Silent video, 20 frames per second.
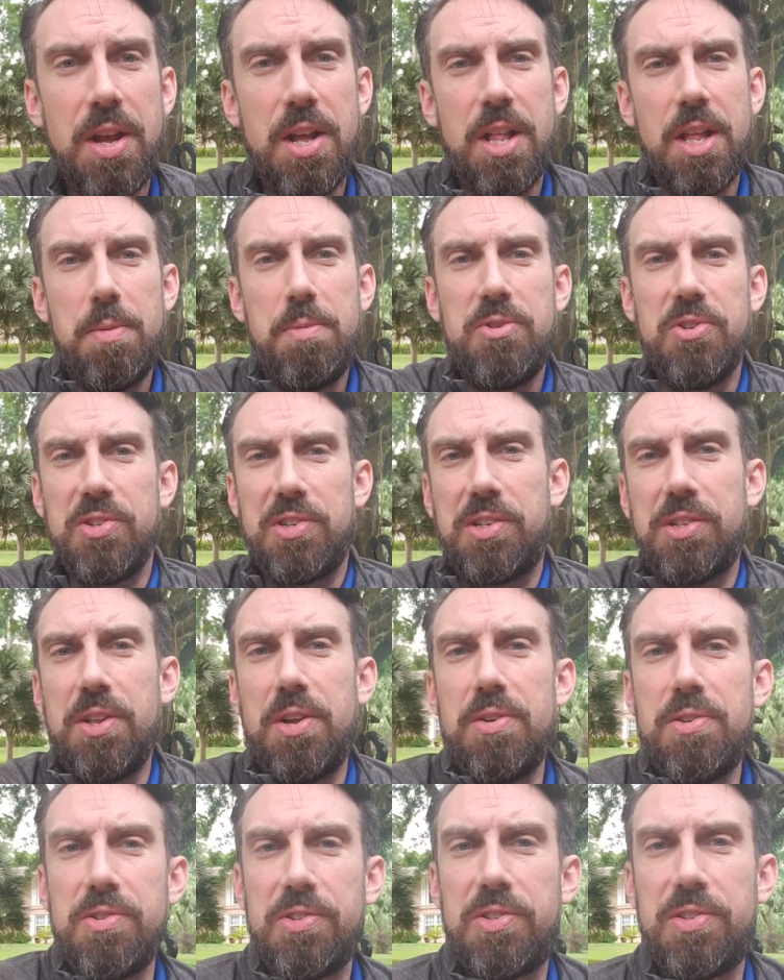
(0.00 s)
Let me just
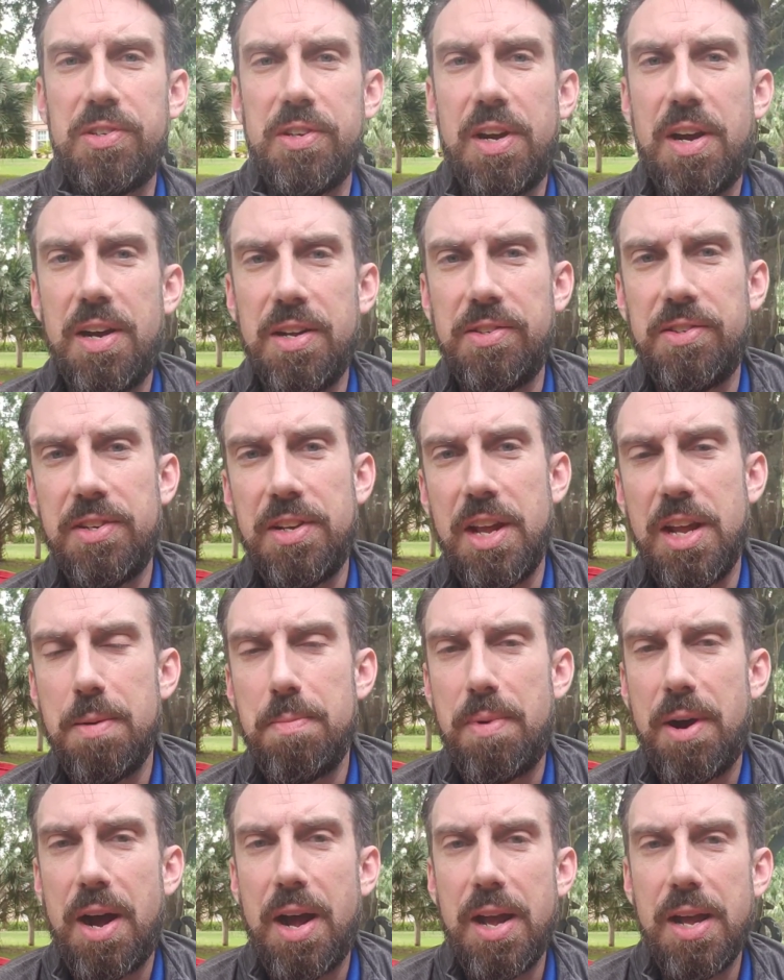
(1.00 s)
close today
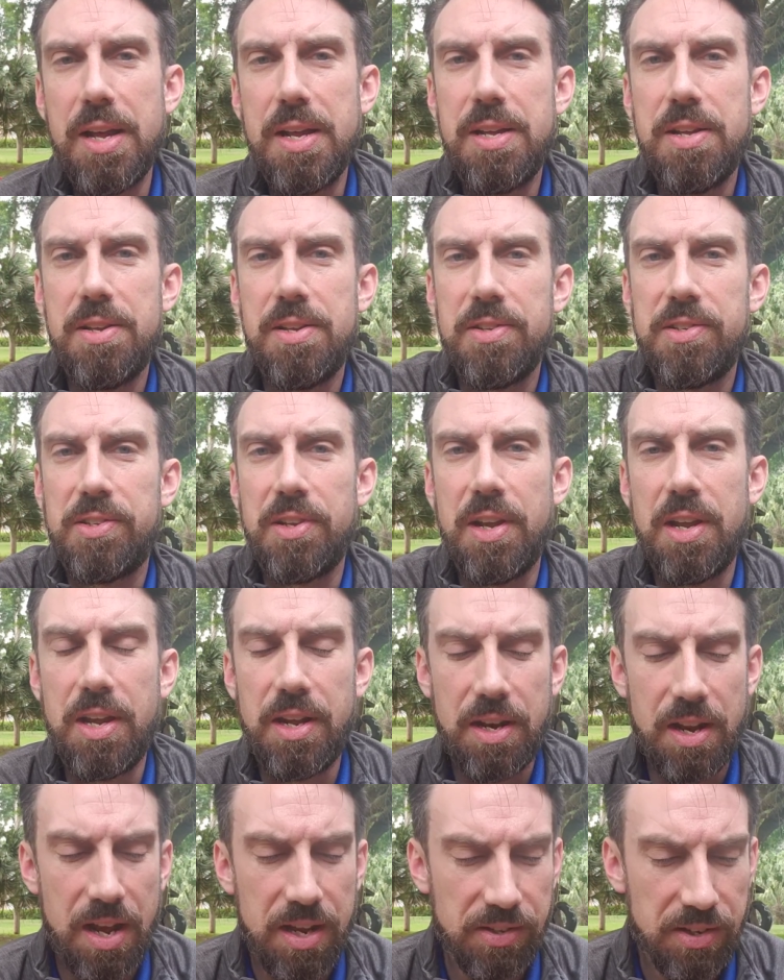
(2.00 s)
by
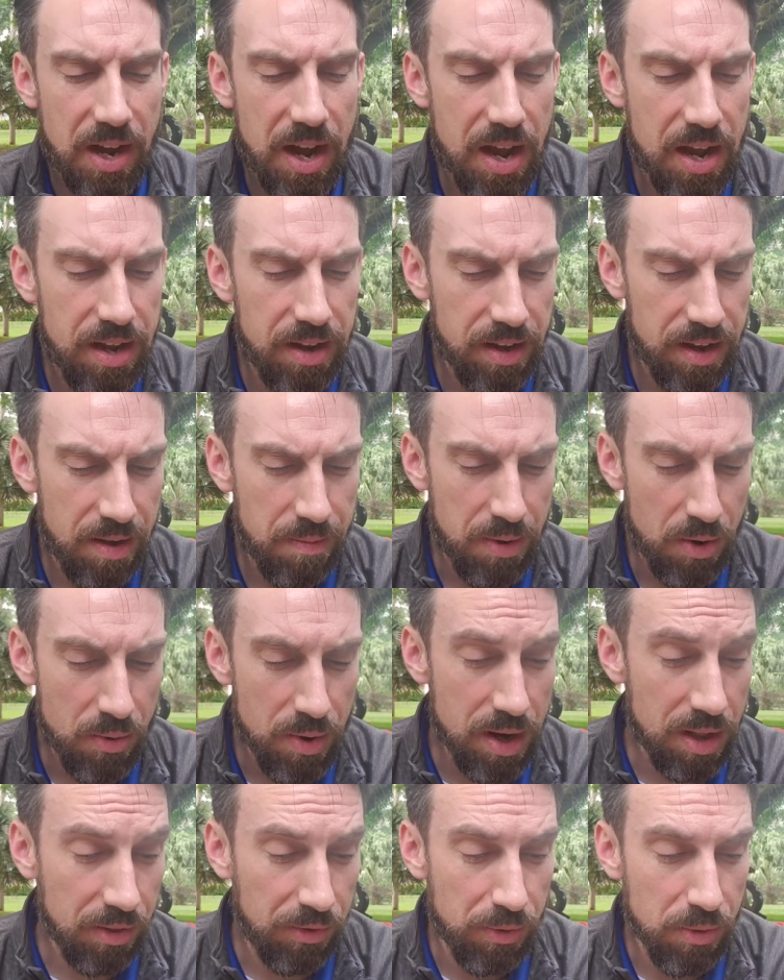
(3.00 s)
saying, as I have been
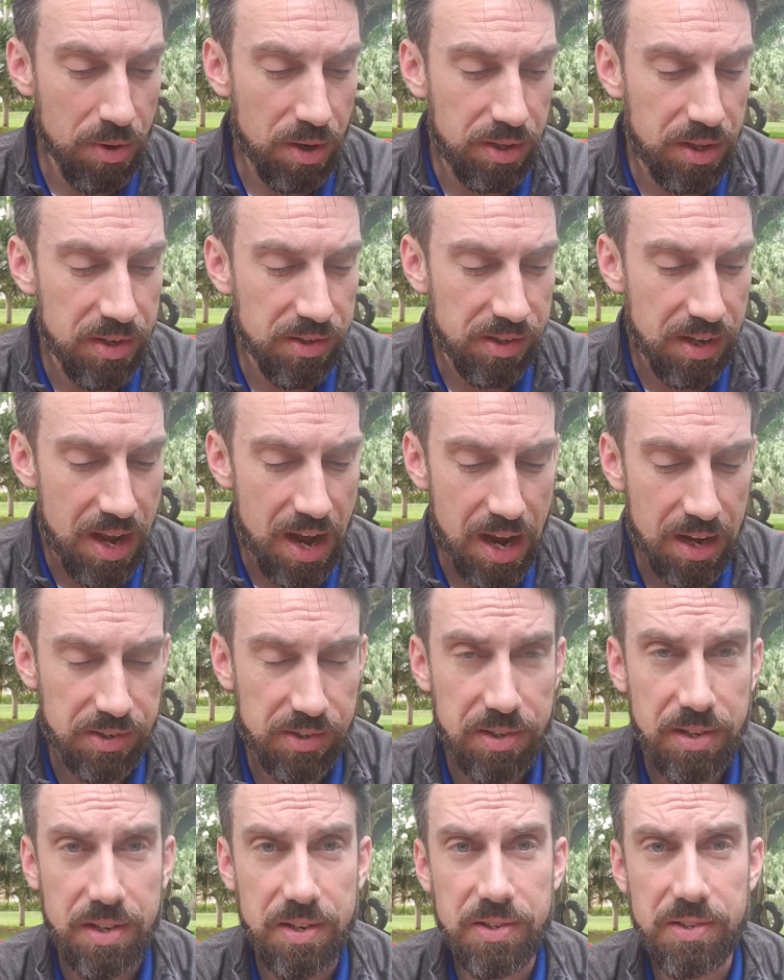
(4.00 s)
reading through
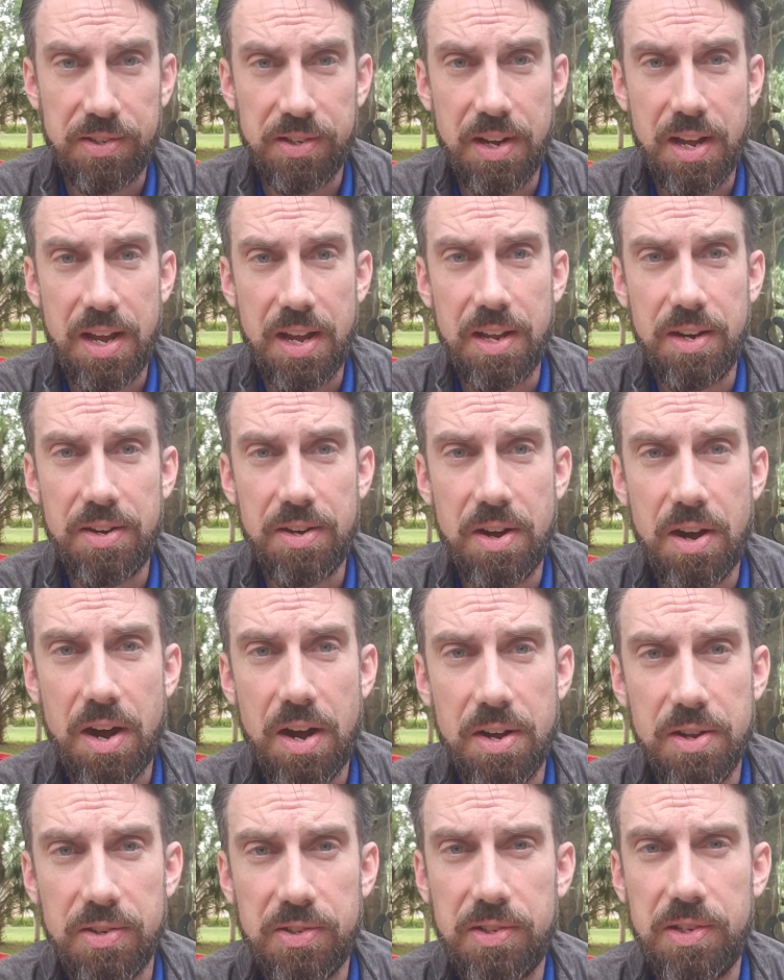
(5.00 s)
Ecclesiastes and
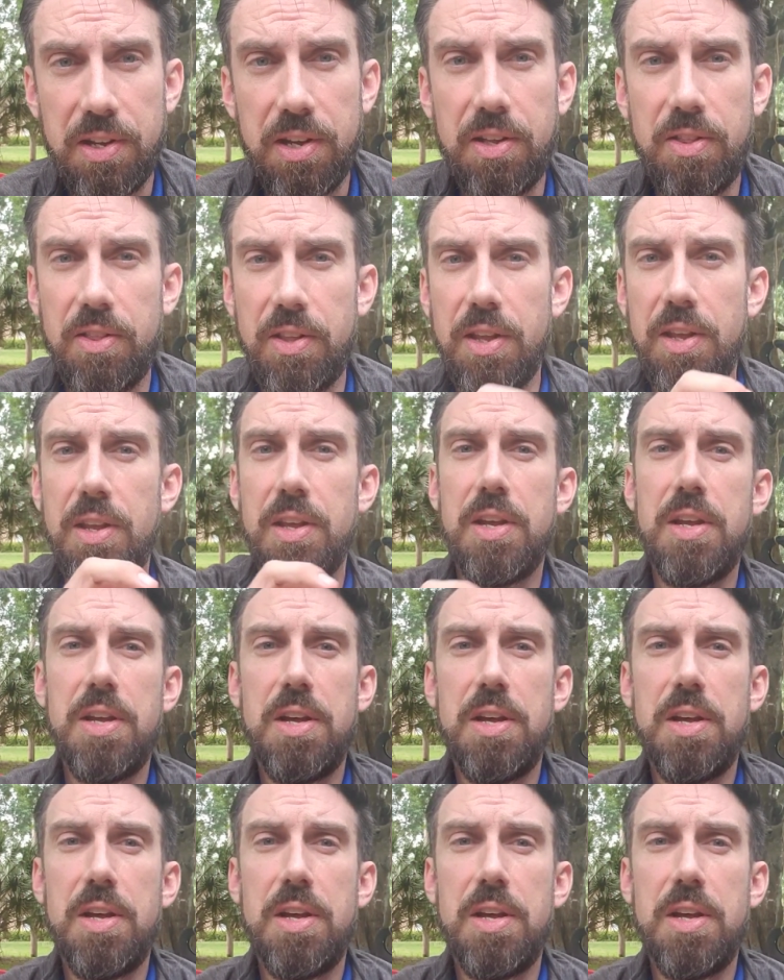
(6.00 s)
seeing the